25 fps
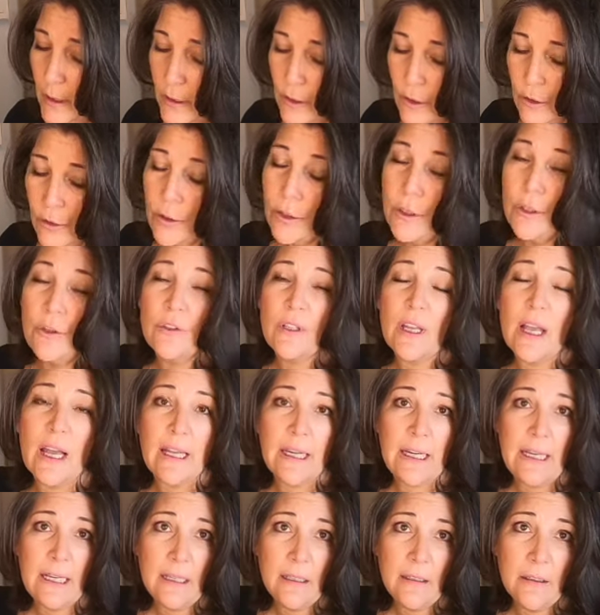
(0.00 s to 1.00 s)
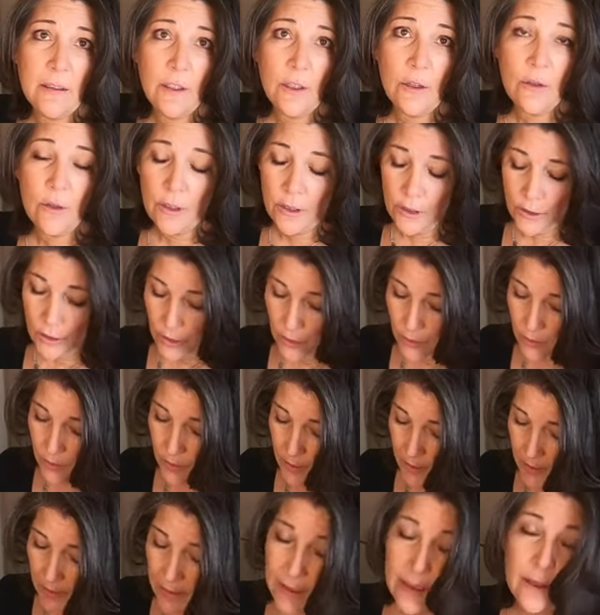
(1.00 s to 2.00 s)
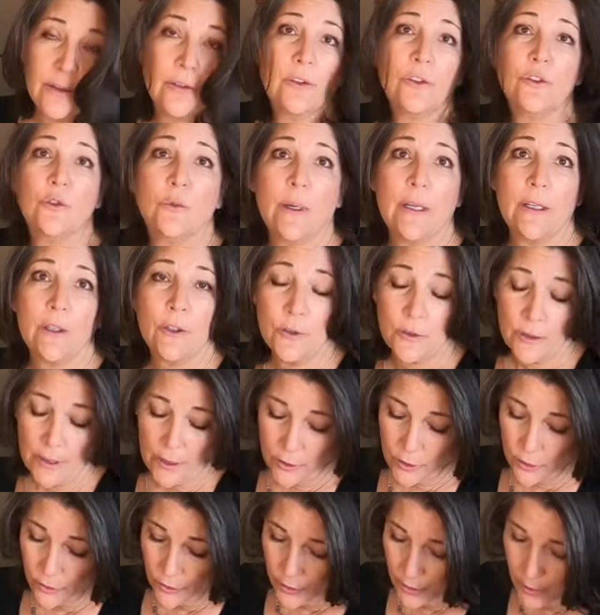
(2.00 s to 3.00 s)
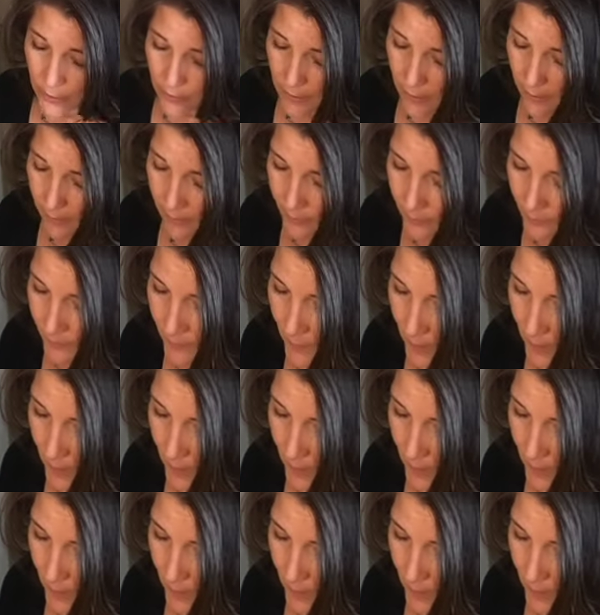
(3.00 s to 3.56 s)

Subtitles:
You can use honey, you can use any other sweeteners that you're using.